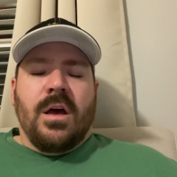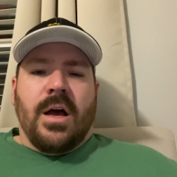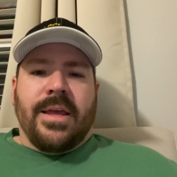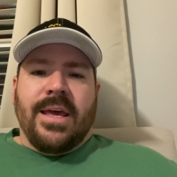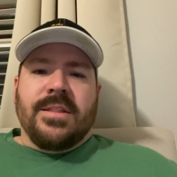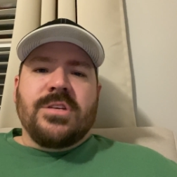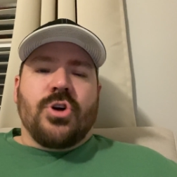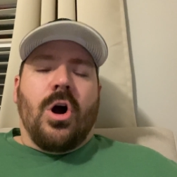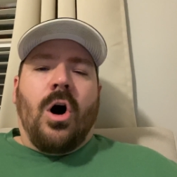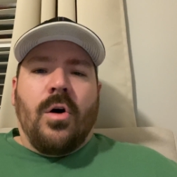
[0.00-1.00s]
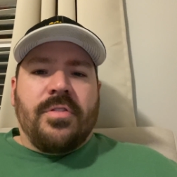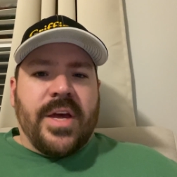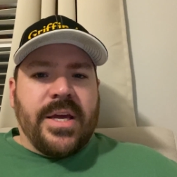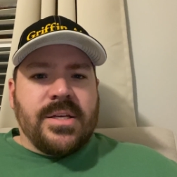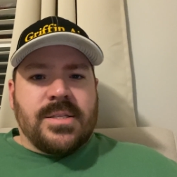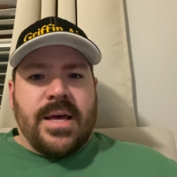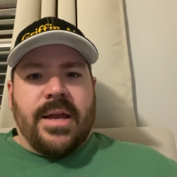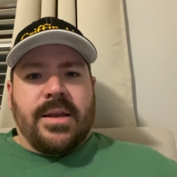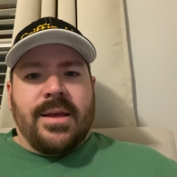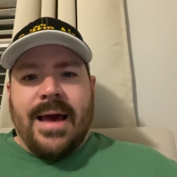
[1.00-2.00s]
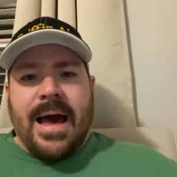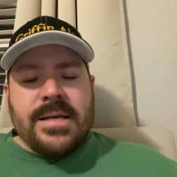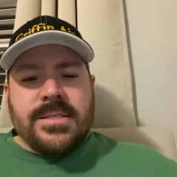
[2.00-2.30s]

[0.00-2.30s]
Again, these are all things that guys